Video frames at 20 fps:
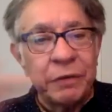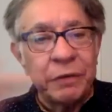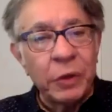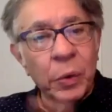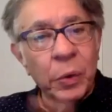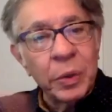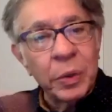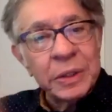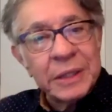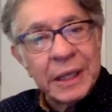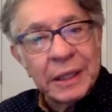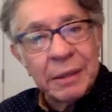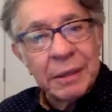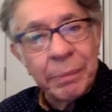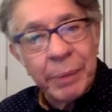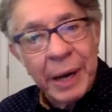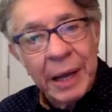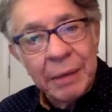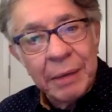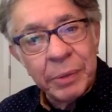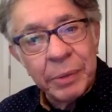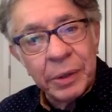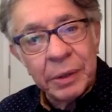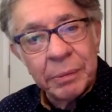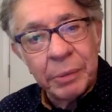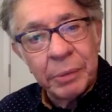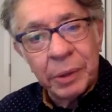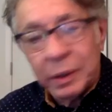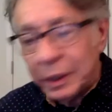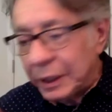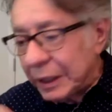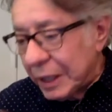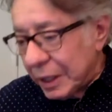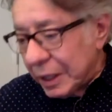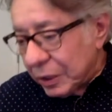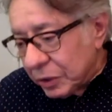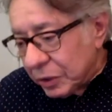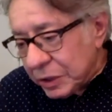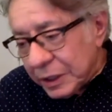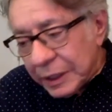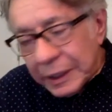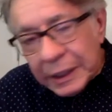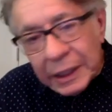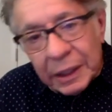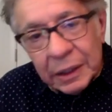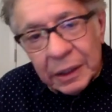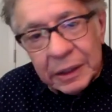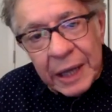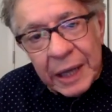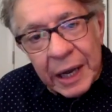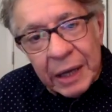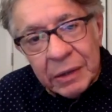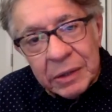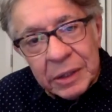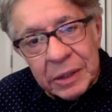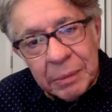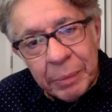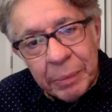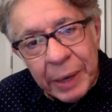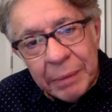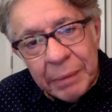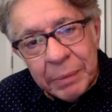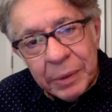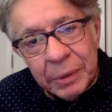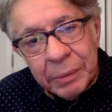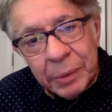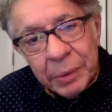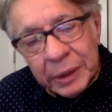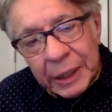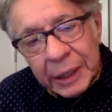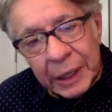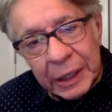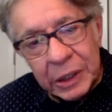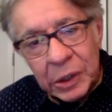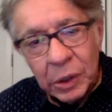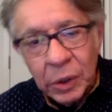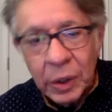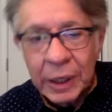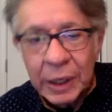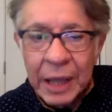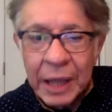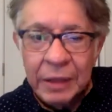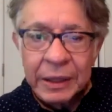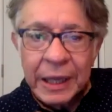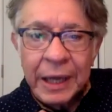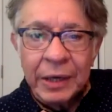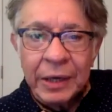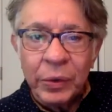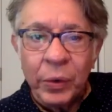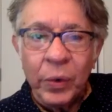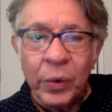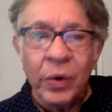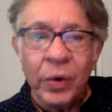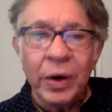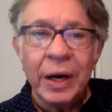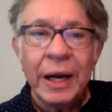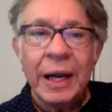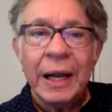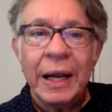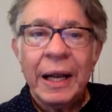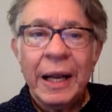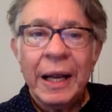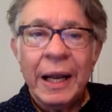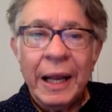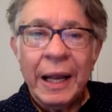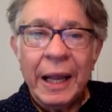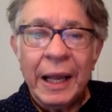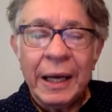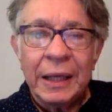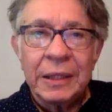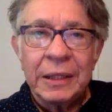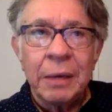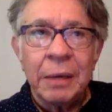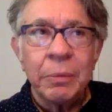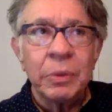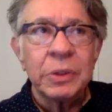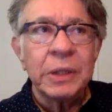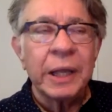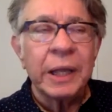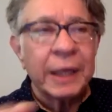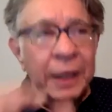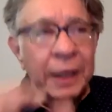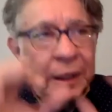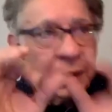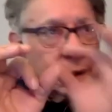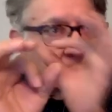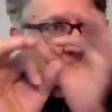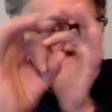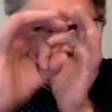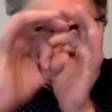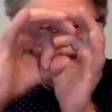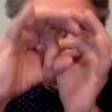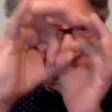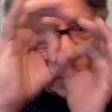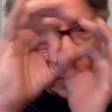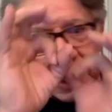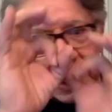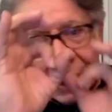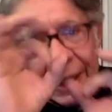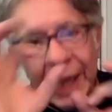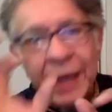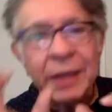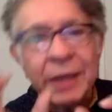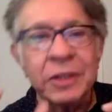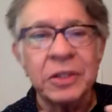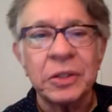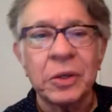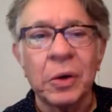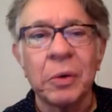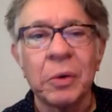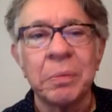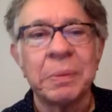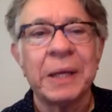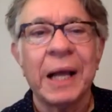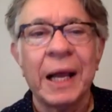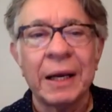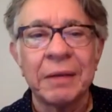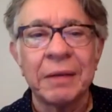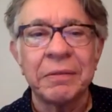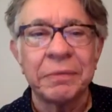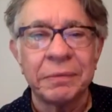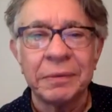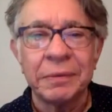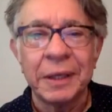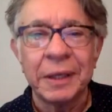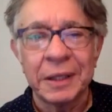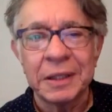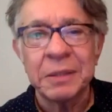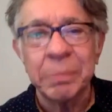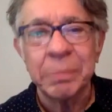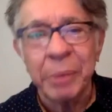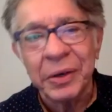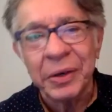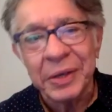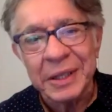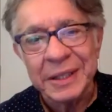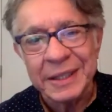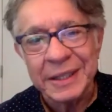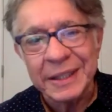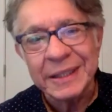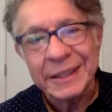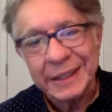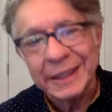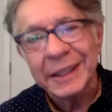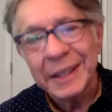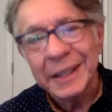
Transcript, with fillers: If you go inside the Bradbury building, you see the little tiles in the Bradbury building and you look out that door and it's almost like looking through a kaleidoscope kind of experience is,